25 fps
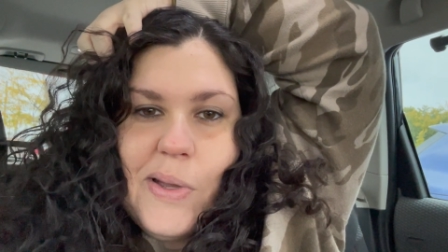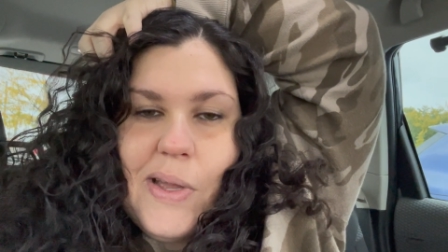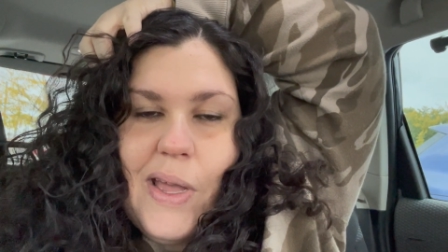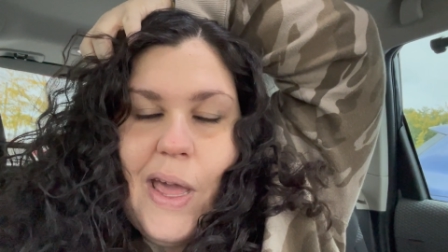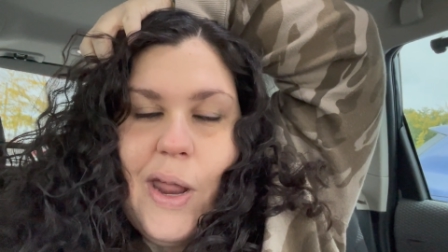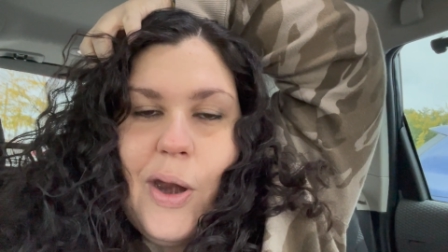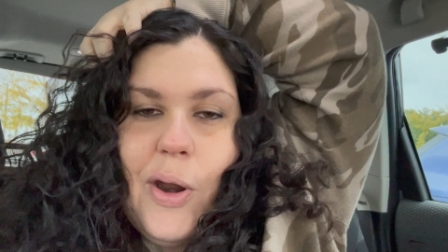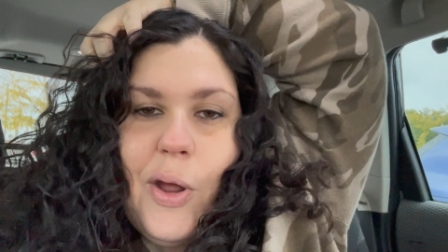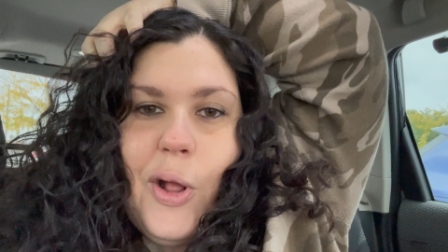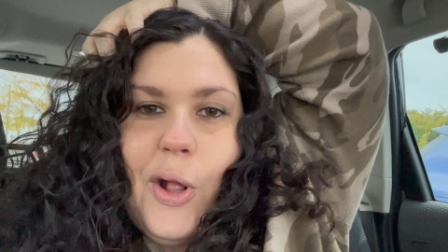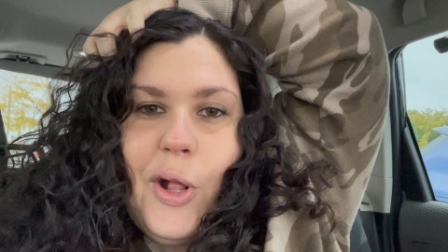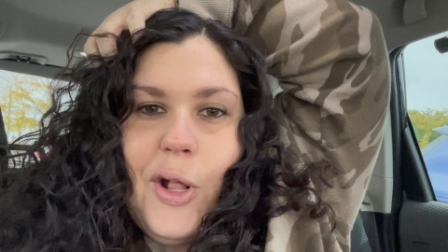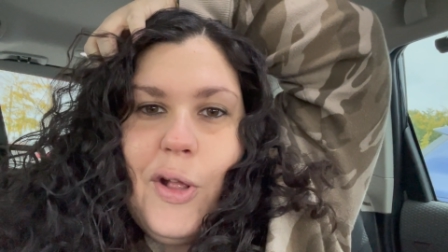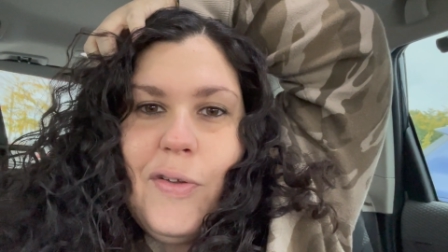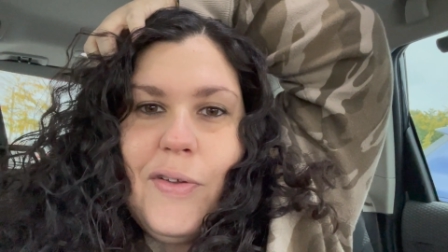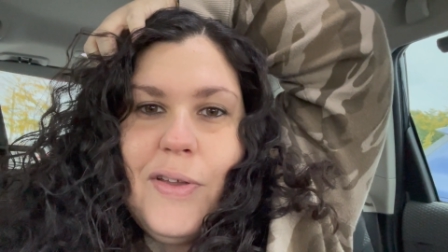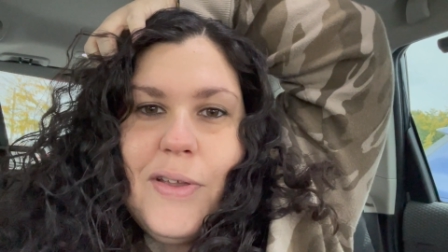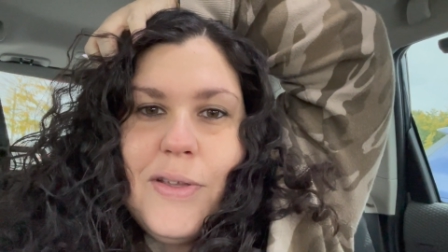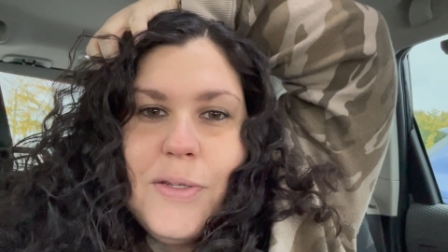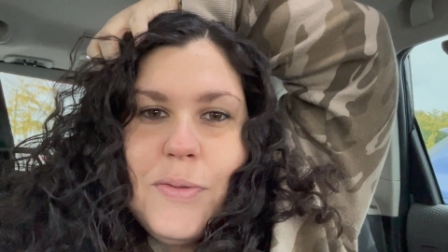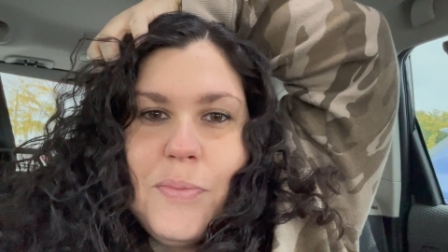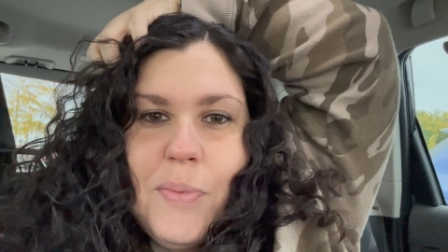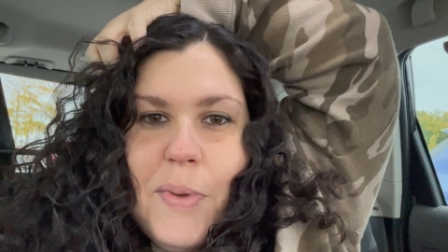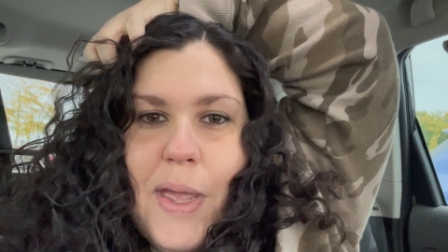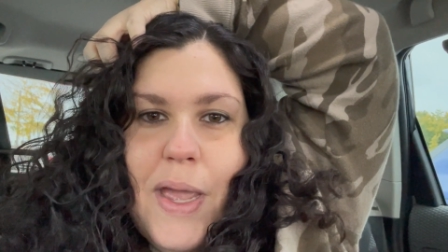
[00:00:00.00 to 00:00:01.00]
got all his
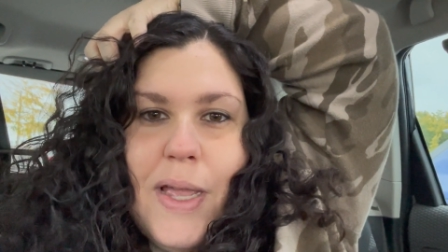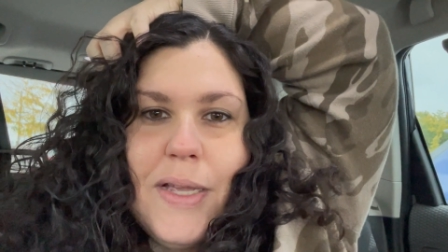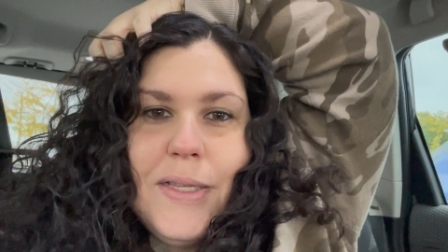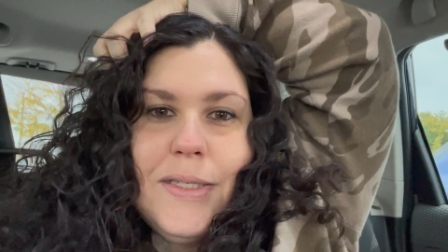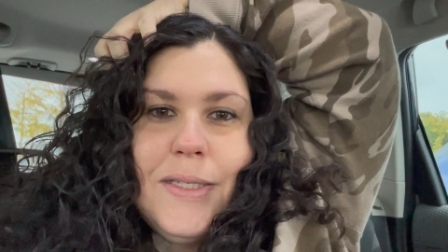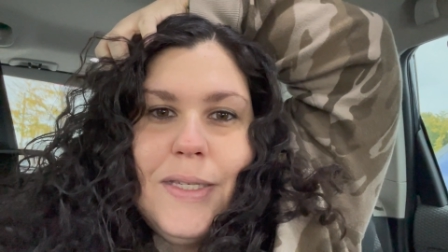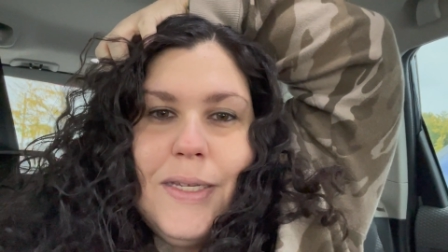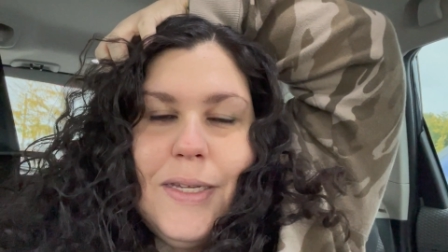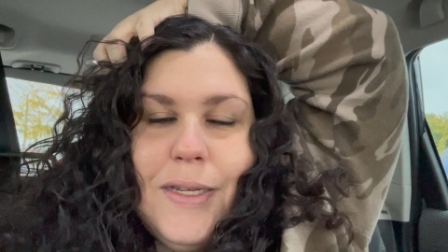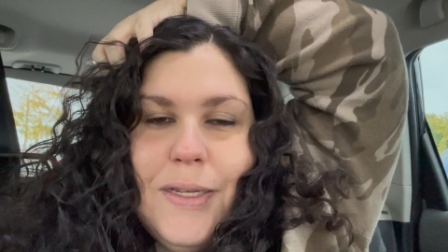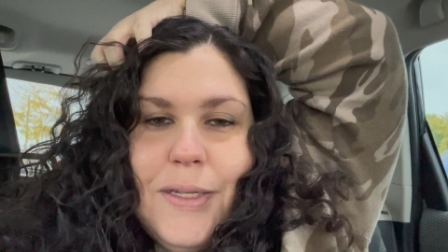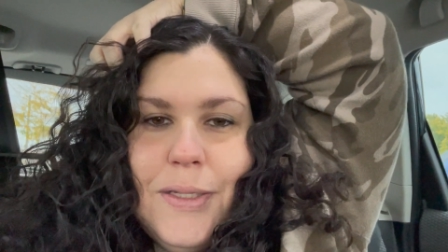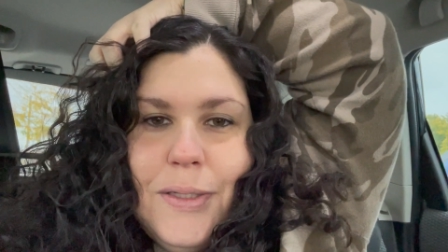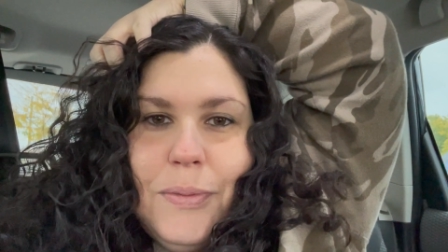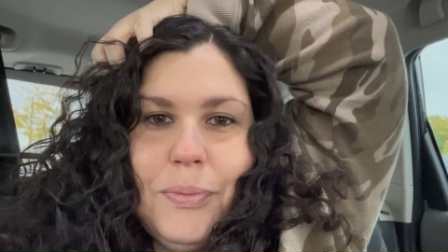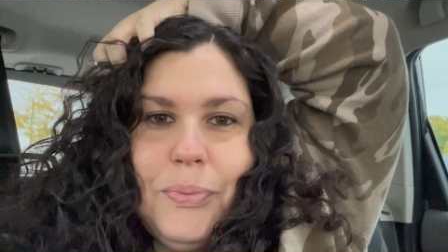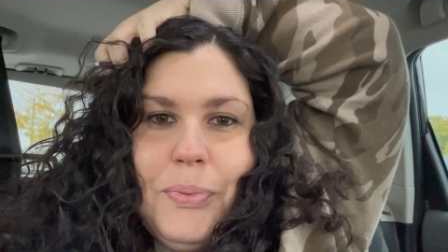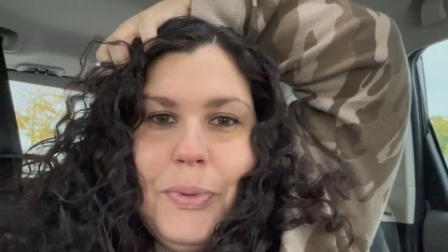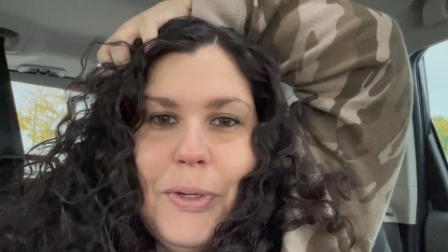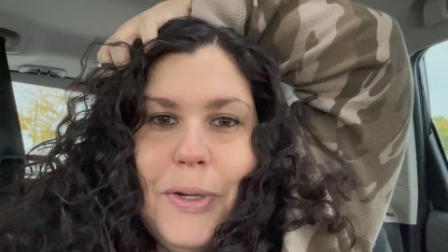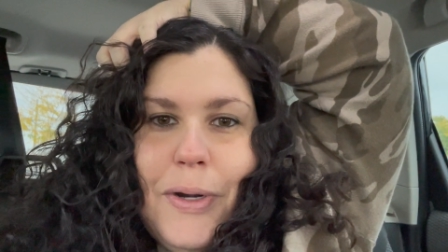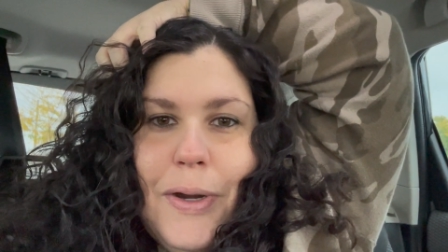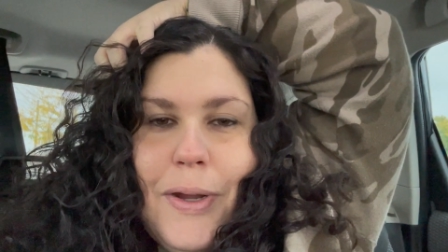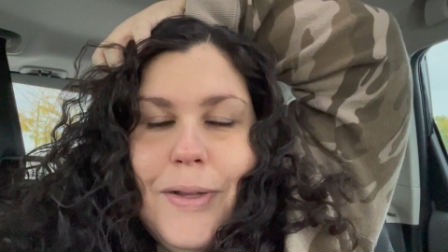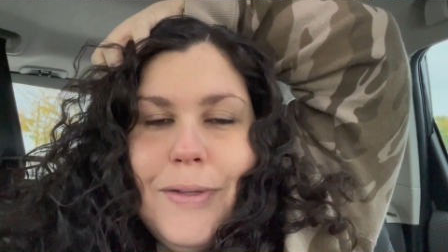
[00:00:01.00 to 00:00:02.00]
vaccines put
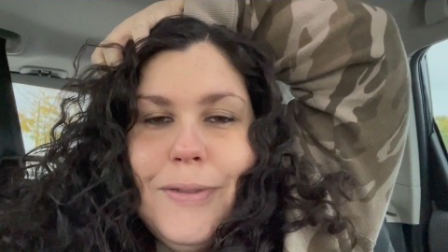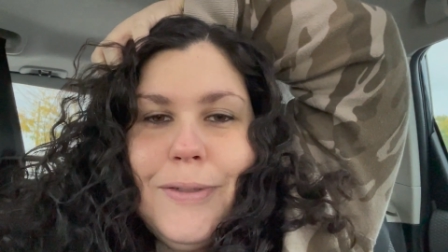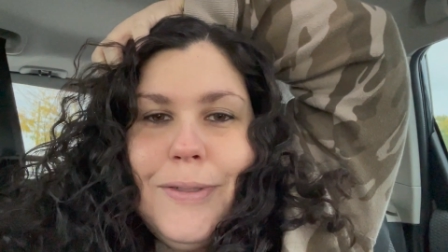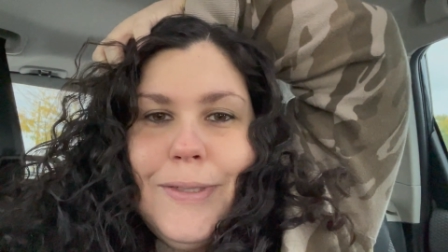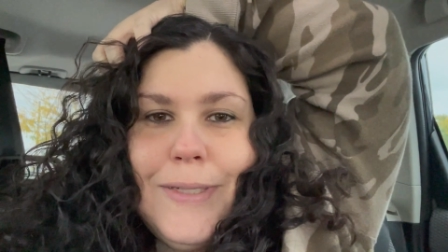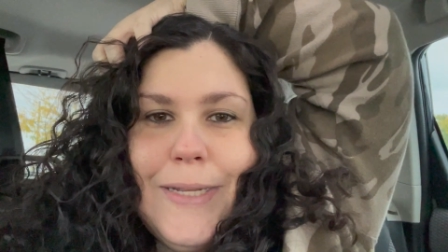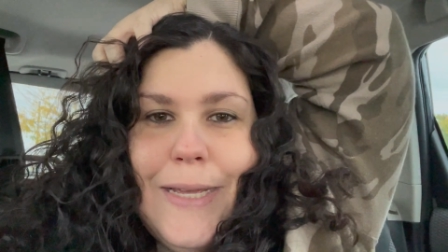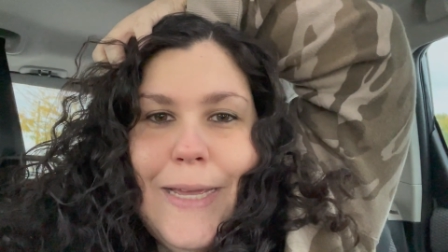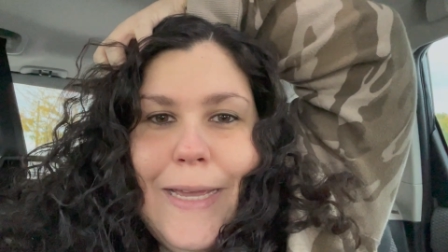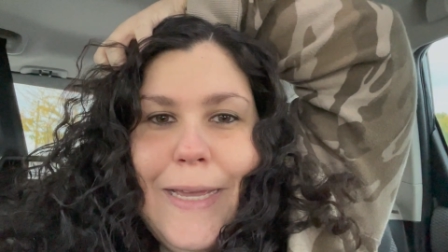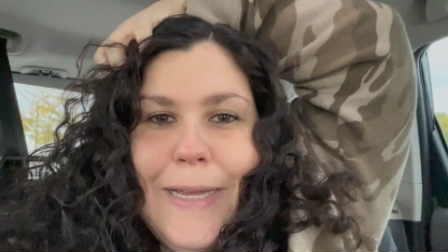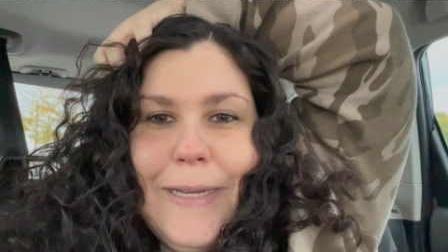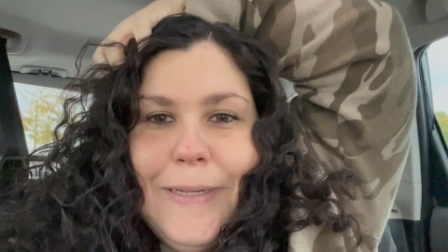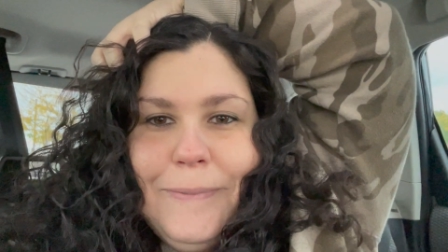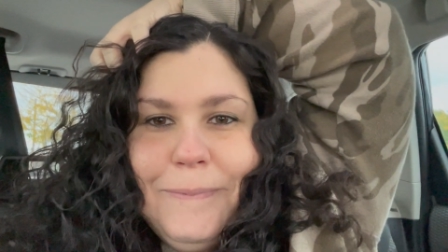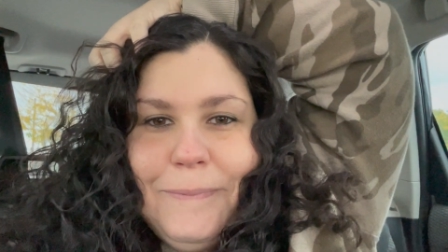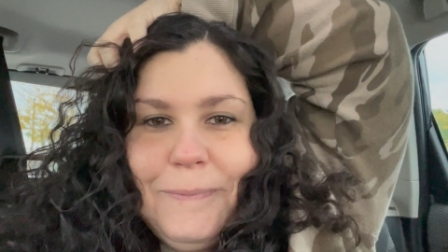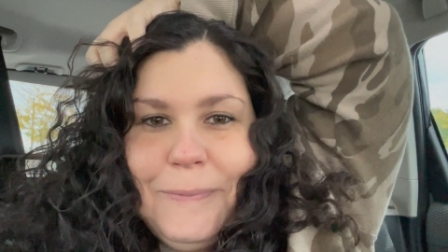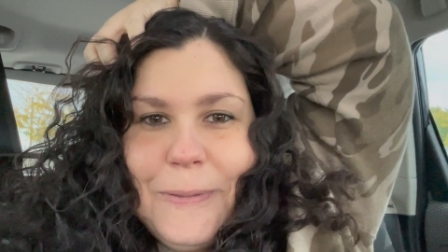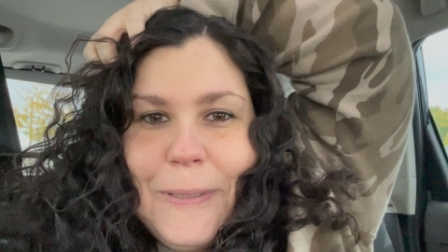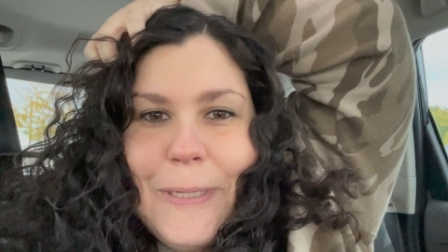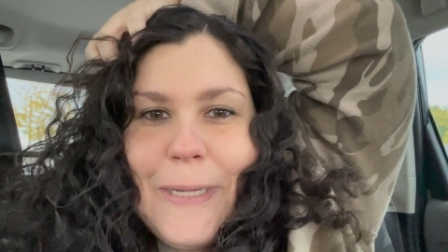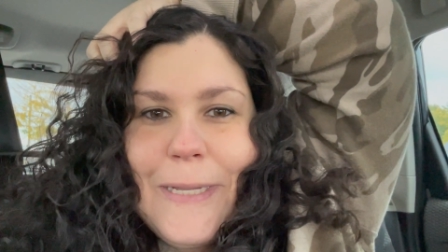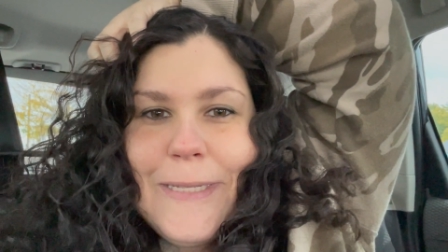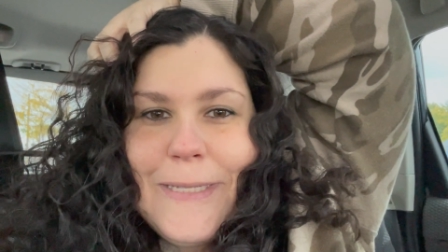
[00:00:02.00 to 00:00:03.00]
on today,
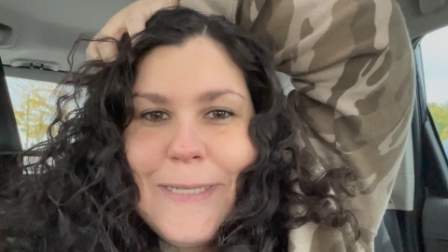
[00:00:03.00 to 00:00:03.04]
you can